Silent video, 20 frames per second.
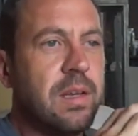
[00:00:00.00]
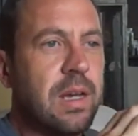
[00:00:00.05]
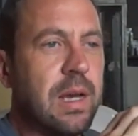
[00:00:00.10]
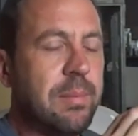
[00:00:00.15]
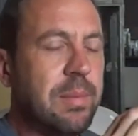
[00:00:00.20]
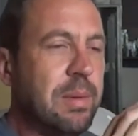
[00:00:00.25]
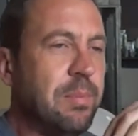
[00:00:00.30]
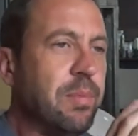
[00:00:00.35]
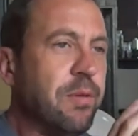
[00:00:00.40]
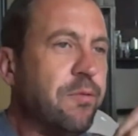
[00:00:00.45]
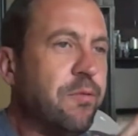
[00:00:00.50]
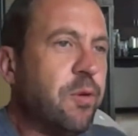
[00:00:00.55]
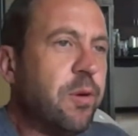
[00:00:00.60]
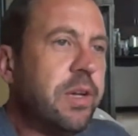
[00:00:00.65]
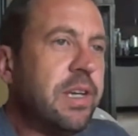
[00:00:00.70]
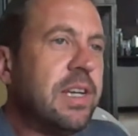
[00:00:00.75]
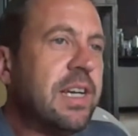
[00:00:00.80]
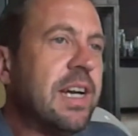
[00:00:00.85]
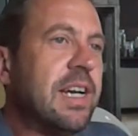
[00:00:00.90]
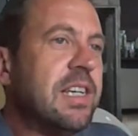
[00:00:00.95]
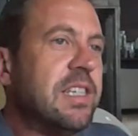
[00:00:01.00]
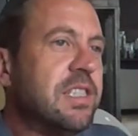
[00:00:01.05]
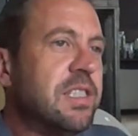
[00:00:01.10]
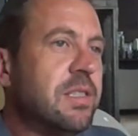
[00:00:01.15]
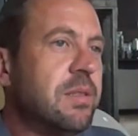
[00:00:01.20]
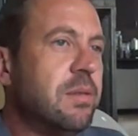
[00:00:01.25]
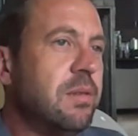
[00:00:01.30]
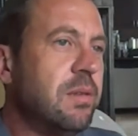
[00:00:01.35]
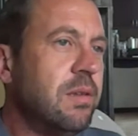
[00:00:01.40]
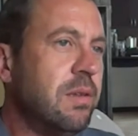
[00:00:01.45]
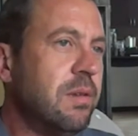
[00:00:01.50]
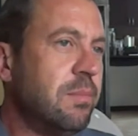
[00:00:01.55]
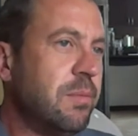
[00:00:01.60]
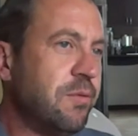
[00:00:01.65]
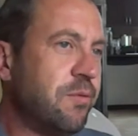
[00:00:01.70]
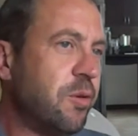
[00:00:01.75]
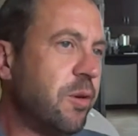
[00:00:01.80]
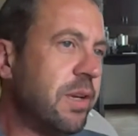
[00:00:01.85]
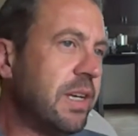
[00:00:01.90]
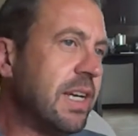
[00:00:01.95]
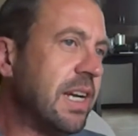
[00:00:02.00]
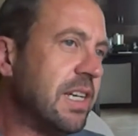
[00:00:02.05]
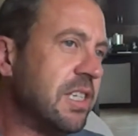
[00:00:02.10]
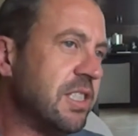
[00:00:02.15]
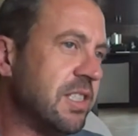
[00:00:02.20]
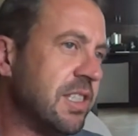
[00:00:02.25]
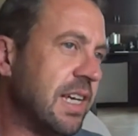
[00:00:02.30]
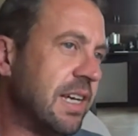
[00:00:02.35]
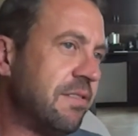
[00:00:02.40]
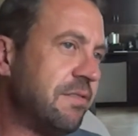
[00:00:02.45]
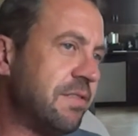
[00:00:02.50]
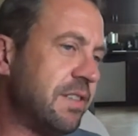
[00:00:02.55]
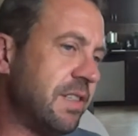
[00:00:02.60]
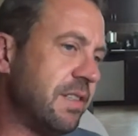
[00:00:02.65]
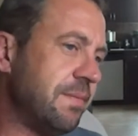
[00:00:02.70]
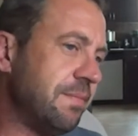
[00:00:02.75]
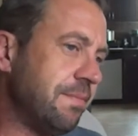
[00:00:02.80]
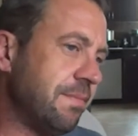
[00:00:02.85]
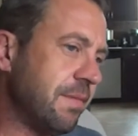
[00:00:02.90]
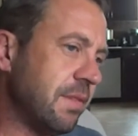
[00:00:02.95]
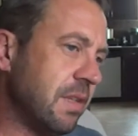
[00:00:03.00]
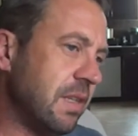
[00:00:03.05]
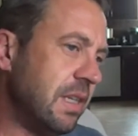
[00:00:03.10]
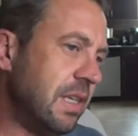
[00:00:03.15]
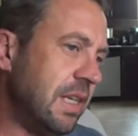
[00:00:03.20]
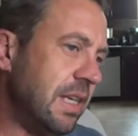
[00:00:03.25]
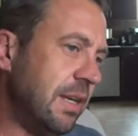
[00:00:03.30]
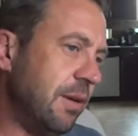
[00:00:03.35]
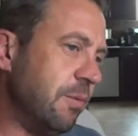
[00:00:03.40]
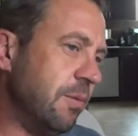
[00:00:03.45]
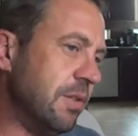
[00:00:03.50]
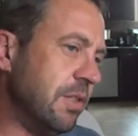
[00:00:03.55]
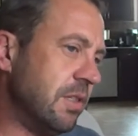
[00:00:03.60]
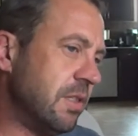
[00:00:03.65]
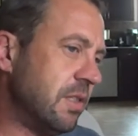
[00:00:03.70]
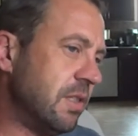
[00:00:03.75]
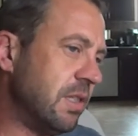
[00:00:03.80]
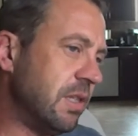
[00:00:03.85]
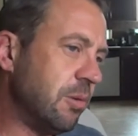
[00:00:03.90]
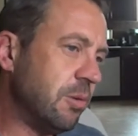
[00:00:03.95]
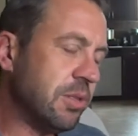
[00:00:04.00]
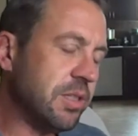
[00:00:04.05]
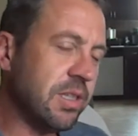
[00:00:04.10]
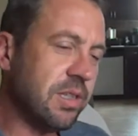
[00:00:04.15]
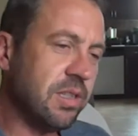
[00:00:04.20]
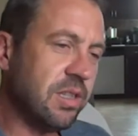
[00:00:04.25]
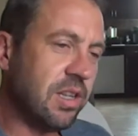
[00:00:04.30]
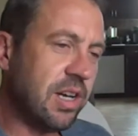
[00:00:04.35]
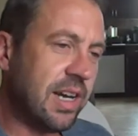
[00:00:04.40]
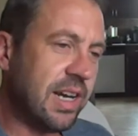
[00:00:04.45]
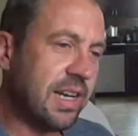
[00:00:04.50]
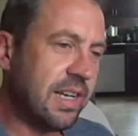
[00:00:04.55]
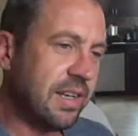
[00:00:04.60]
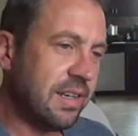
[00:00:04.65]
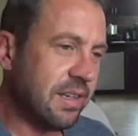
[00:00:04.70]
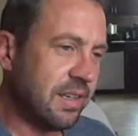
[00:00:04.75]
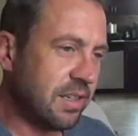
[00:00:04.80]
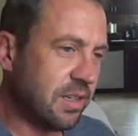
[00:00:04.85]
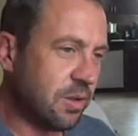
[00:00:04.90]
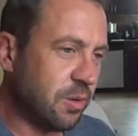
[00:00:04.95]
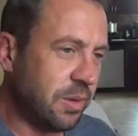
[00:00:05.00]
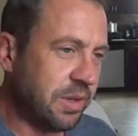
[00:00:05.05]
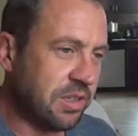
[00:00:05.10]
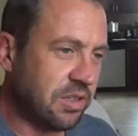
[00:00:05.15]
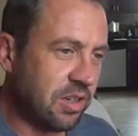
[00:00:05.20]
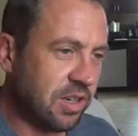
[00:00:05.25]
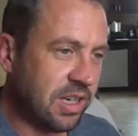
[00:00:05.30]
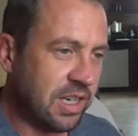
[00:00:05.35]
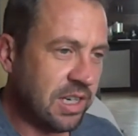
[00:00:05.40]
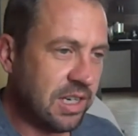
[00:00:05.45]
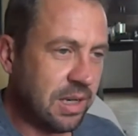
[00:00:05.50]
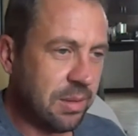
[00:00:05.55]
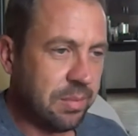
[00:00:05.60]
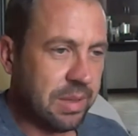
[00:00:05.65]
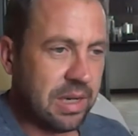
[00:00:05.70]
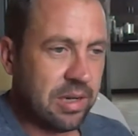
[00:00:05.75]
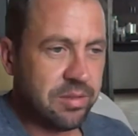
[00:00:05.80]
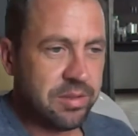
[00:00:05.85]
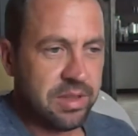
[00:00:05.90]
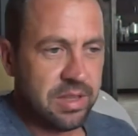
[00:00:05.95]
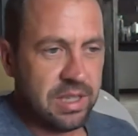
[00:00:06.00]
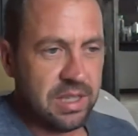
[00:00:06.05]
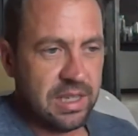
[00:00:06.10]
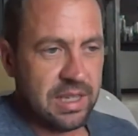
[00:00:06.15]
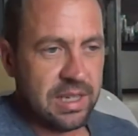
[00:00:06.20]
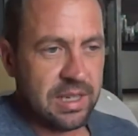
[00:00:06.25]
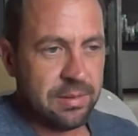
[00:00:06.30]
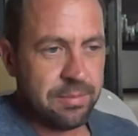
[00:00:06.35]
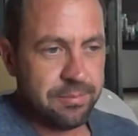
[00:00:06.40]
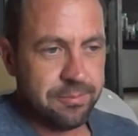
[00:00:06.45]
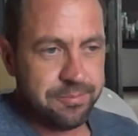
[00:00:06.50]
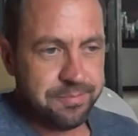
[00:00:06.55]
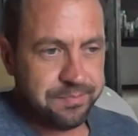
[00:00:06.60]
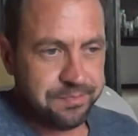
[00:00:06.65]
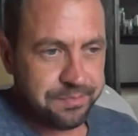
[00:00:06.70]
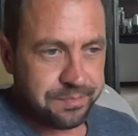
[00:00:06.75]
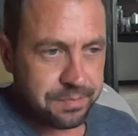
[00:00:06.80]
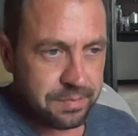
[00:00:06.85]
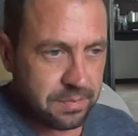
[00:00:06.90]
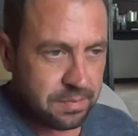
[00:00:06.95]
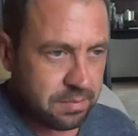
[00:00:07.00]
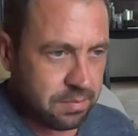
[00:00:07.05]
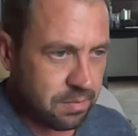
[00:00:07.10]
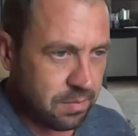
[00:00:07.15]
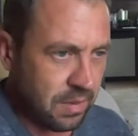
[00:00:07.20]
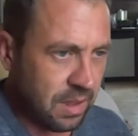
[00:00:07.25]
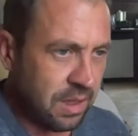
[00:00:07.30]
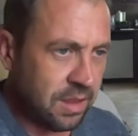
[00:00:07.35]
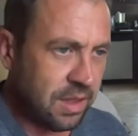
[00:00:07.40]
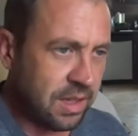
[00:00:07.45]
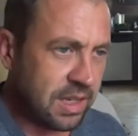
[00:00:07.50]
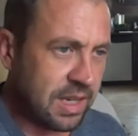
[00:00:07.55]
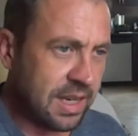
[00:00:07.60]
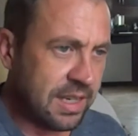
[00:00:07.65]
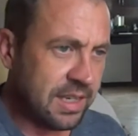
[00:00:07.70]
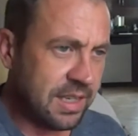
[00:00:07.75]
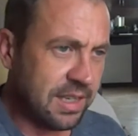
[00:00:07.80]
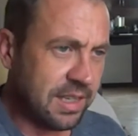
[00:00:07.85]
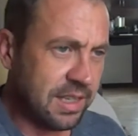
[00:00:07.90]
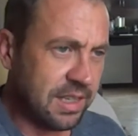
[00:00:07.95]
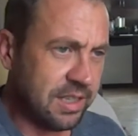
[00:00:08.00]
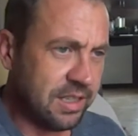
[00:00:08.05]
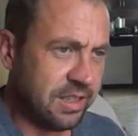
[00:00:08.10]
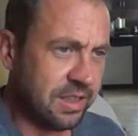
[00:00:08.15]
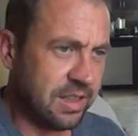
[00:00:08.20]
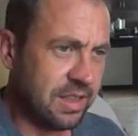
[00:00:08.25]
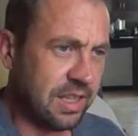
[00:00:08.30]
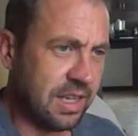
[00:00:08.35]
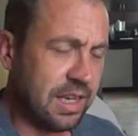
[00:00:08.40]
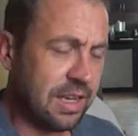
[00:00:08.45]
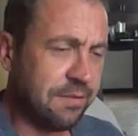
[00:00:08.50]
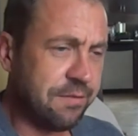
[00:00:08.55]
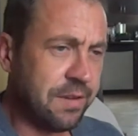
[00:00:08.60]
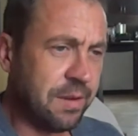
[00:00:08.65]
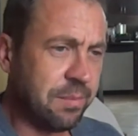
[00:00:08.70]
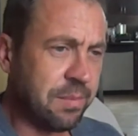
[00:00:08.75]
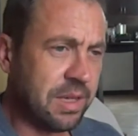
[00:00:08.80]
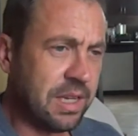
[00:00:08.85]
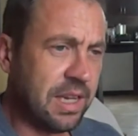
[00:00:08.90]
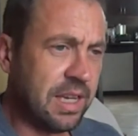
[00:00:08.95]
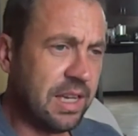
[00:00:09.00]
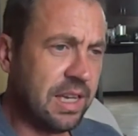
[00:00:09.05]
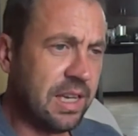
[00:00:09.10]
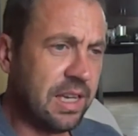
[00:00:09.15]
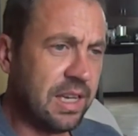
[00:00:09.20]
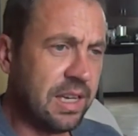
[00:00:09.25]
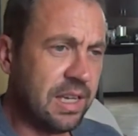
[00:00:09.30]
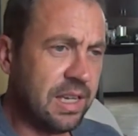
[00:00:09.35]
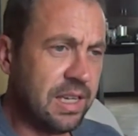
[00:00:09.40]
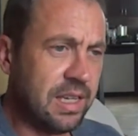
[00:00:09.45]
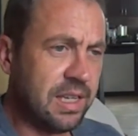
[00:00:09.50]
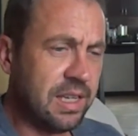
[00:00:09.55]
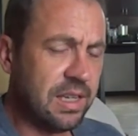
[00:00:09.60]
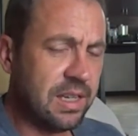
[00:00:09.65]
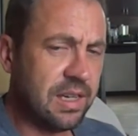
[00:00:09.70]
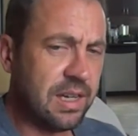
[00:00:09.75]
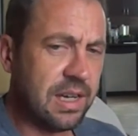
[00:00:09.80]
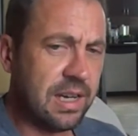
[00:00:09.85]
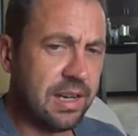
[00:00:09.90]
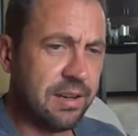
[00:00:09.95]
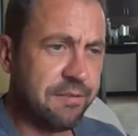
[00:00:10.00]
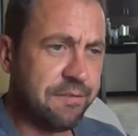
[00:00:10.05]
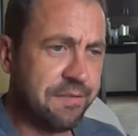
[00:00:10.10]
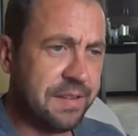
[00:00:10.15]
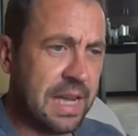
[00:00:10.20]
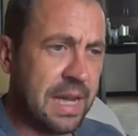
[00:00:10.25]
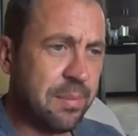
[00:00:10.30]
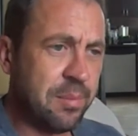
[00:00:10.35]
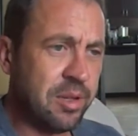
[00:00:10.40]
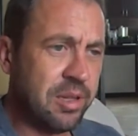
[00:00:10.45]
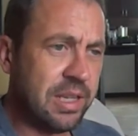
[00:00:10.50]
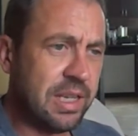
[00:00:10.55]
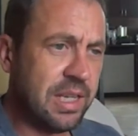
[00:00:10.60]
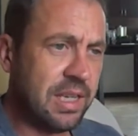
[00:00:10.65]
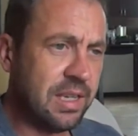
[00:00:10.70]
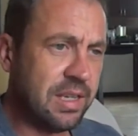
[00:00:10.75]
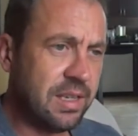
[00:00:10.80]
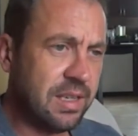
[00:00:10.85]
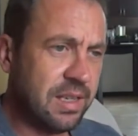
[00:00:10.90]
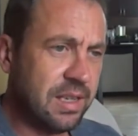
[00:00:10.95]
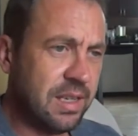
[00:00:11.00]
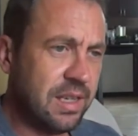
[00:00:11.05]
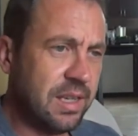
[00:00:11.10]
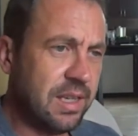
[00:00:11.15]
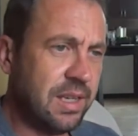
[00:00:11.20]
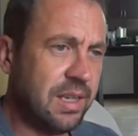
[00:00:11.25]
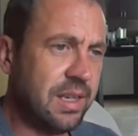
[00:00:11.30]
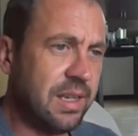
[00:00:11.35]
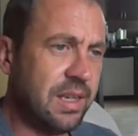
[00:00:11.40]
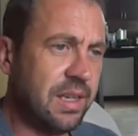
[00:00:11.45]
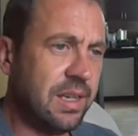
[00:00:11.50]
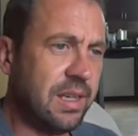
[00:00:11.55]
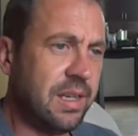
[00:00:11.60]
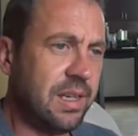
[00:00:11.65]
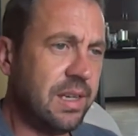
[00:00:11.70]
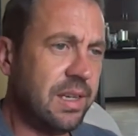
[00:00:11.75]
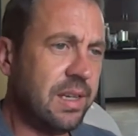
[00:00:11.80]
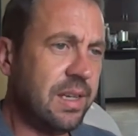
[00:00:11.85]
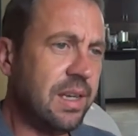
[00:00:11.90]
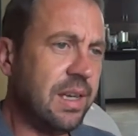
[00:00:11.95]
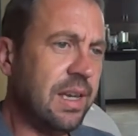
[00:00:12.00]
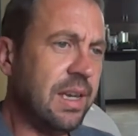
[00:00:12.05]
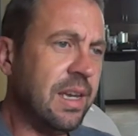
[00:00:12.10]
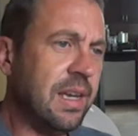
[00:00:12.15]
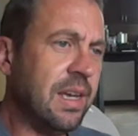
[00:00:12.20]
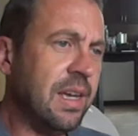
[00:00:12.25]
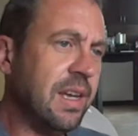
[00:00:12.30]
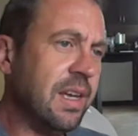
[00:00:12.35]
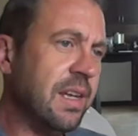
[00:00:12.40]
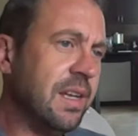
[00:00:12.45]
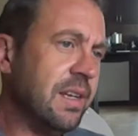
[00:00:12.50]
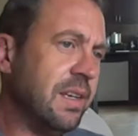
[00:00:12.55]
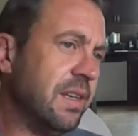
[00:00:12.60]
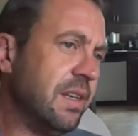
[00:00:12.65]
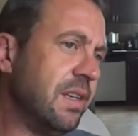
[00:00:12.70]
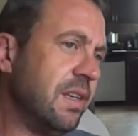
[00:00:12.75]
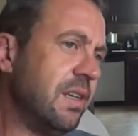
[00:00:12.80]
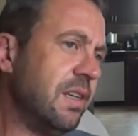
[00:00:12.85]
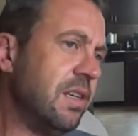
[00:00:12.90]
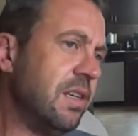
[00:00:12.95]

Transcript: I mean, before you guys before you guys left, it was there was a lot going on about the um, the kind of the the FMK uh, family, and